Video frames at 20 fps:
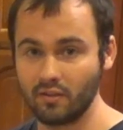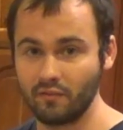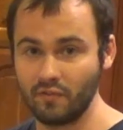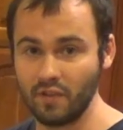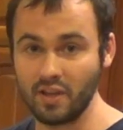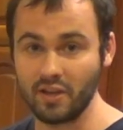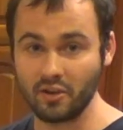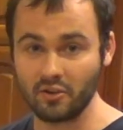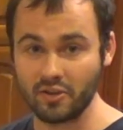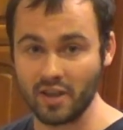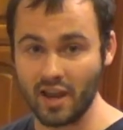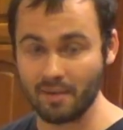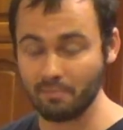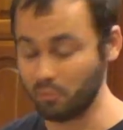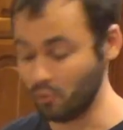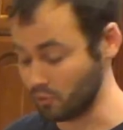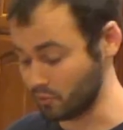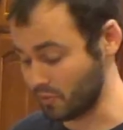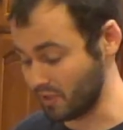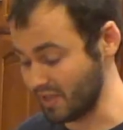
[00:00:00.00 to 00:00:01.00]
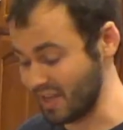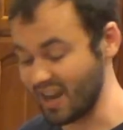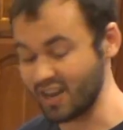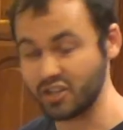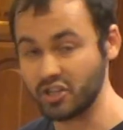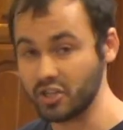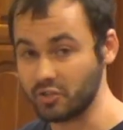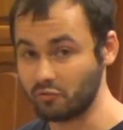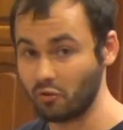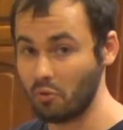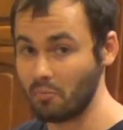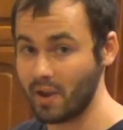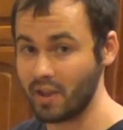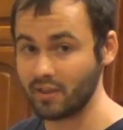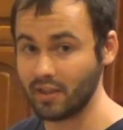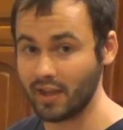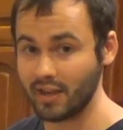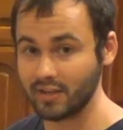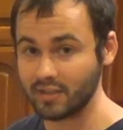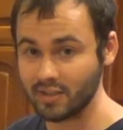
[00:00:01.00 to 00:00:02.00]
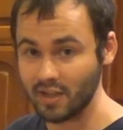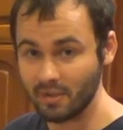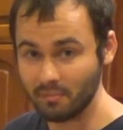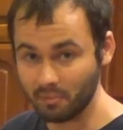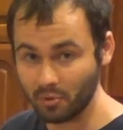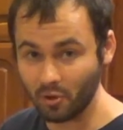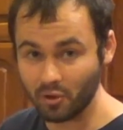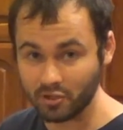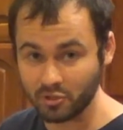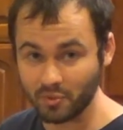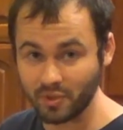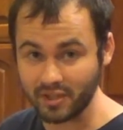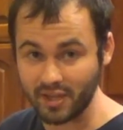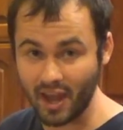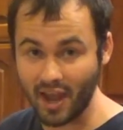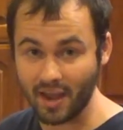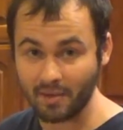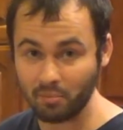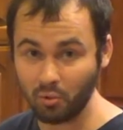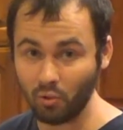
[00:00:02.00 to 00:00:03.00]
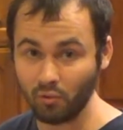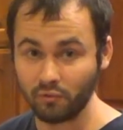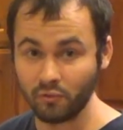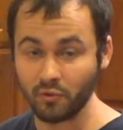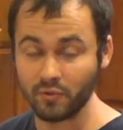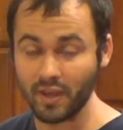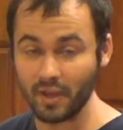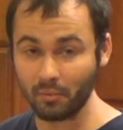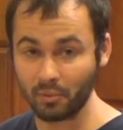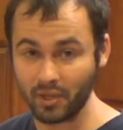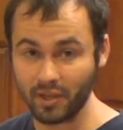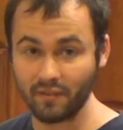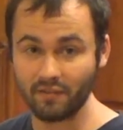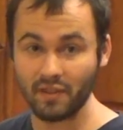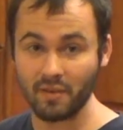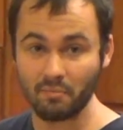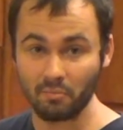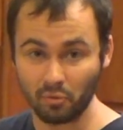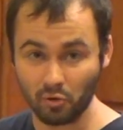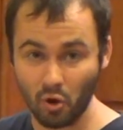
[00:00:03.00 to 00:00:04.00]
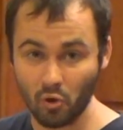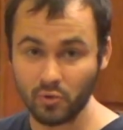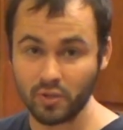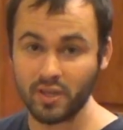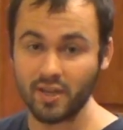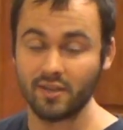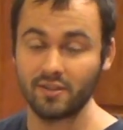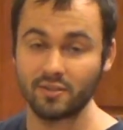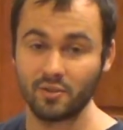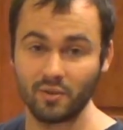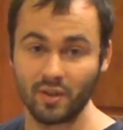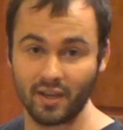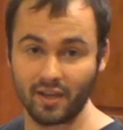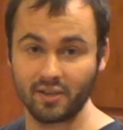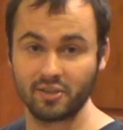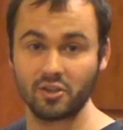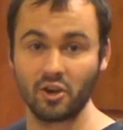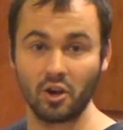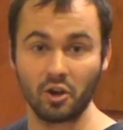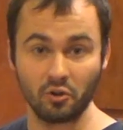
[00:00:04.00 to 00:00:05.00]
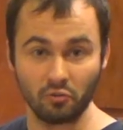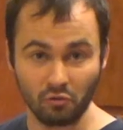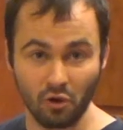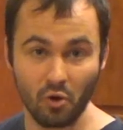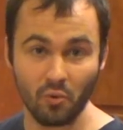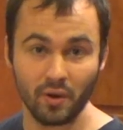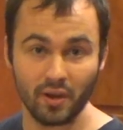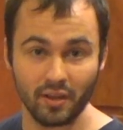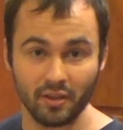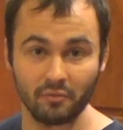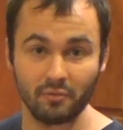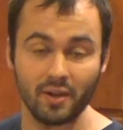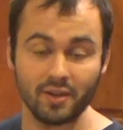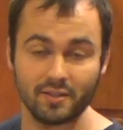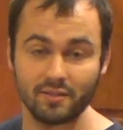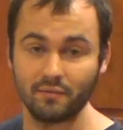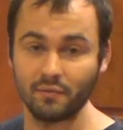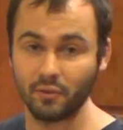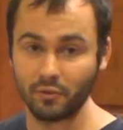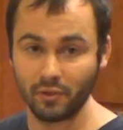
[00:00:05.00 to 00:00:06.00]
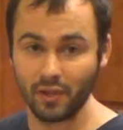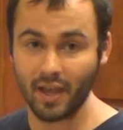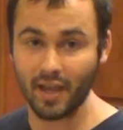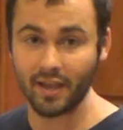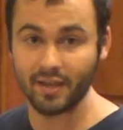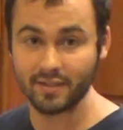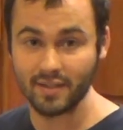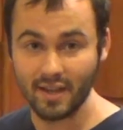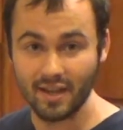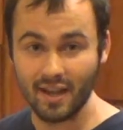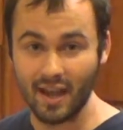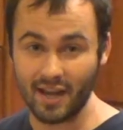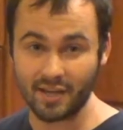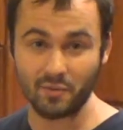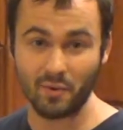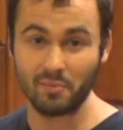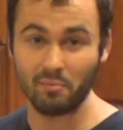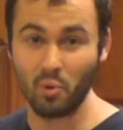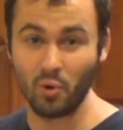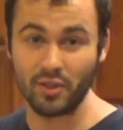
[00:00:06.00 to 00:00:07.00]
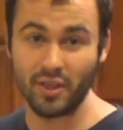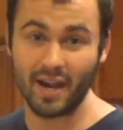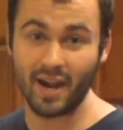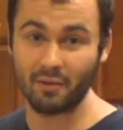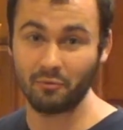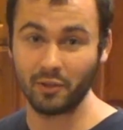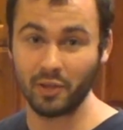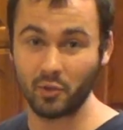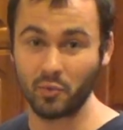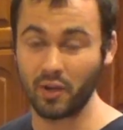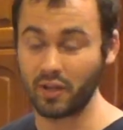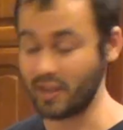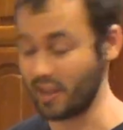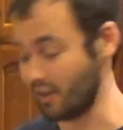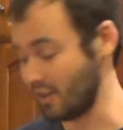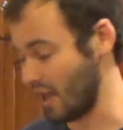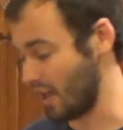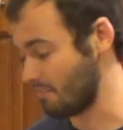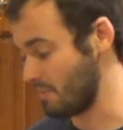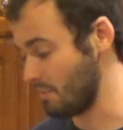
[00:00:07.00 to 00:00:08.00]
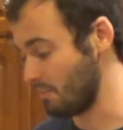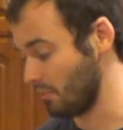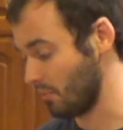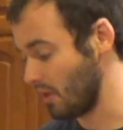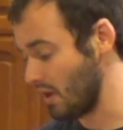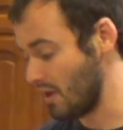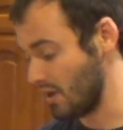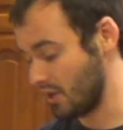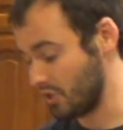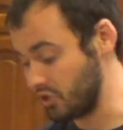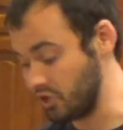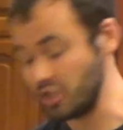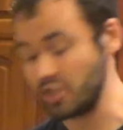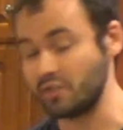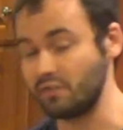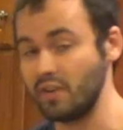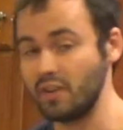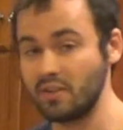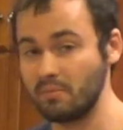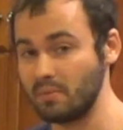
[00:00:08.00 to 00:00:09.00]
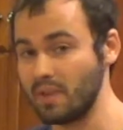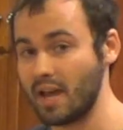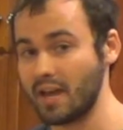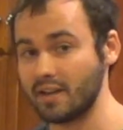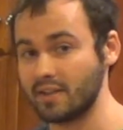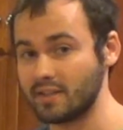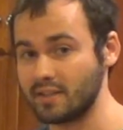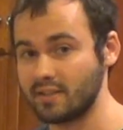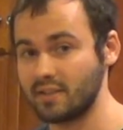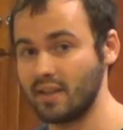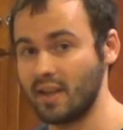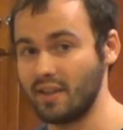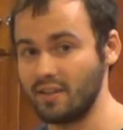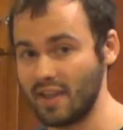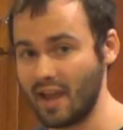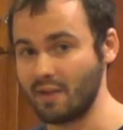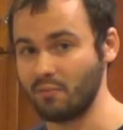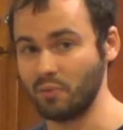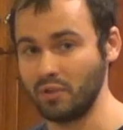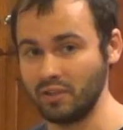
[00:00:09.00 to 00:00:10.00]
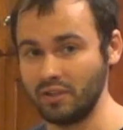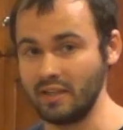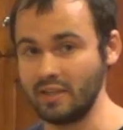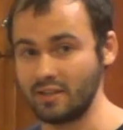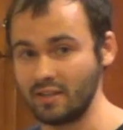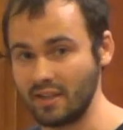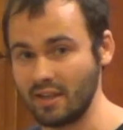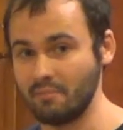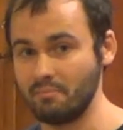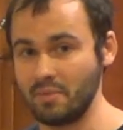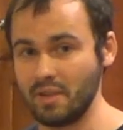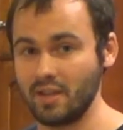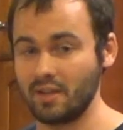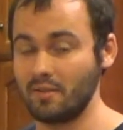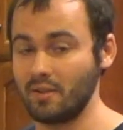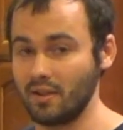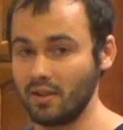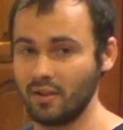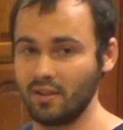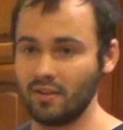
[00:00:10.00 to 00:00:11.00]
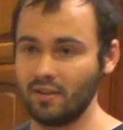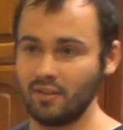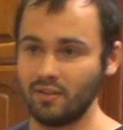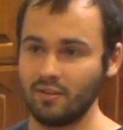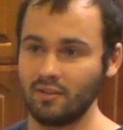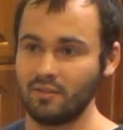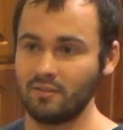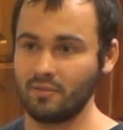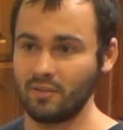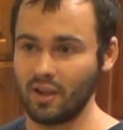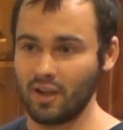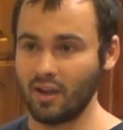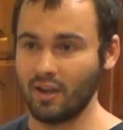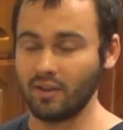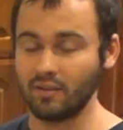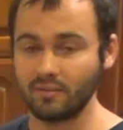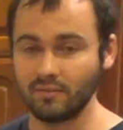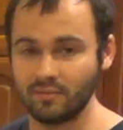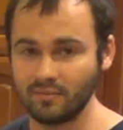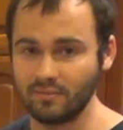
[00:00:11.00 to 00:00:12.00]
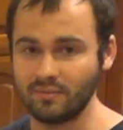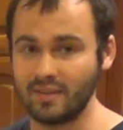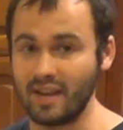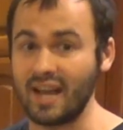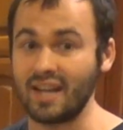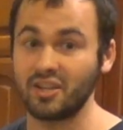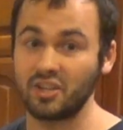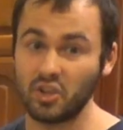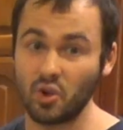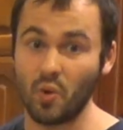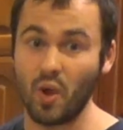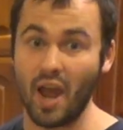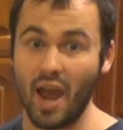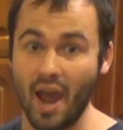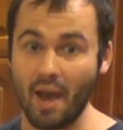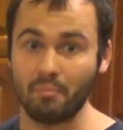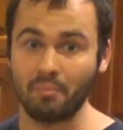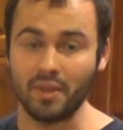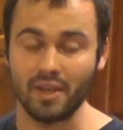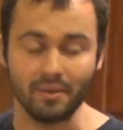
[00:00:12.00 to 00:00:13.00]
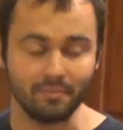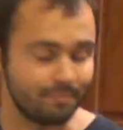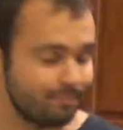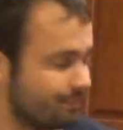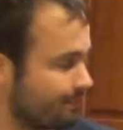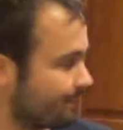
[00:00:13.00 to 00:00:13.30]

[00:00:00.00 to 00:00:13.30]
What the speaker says: feeding your tadpoles not just romaine lettuce, but also a tadpole food that will give them protein so they can start growing the rest of their legs. I just want to point that out really quick, that a lot of people just feed them lettuce, and that will lead to them being not so happy.